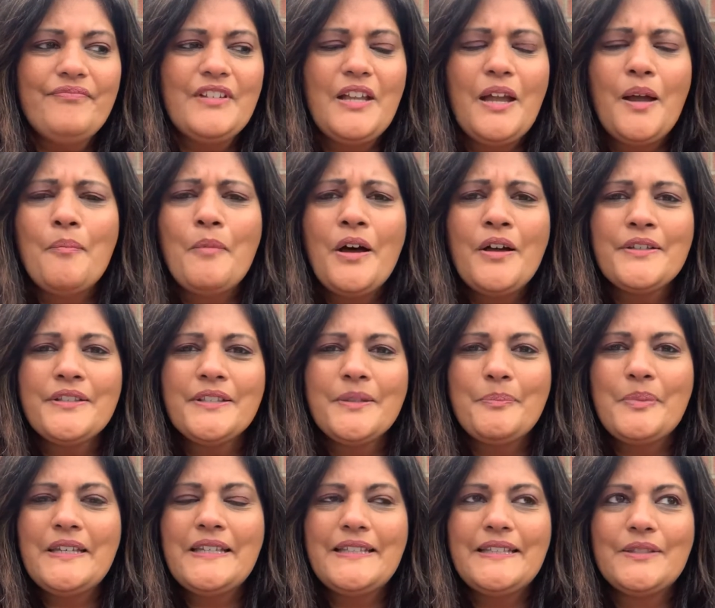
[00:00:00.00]
a
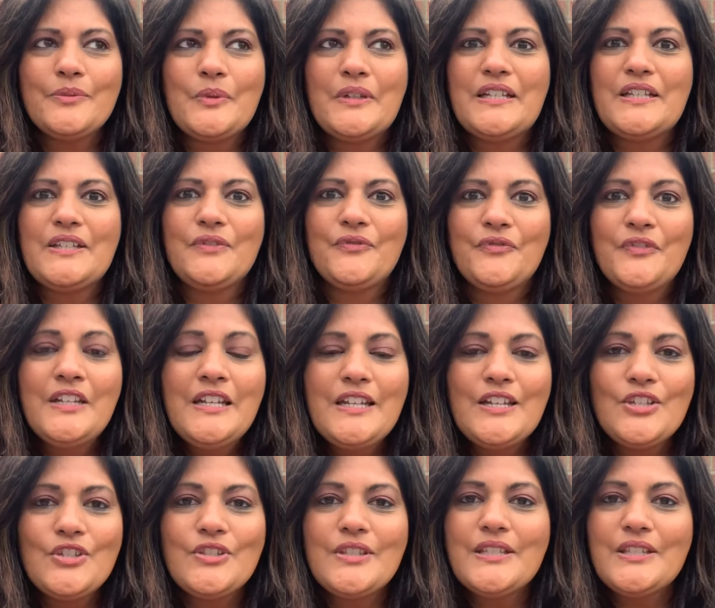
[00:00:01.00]
masterpiece, when it's
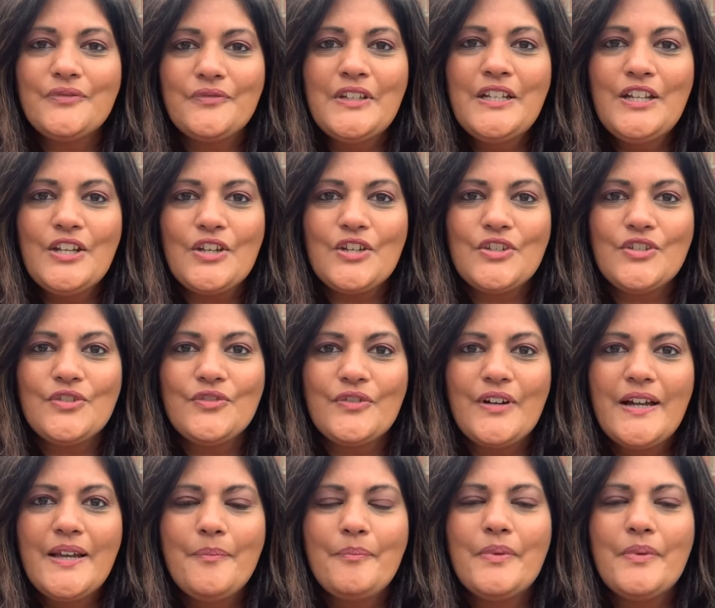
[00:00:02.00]
finished, is finished, right?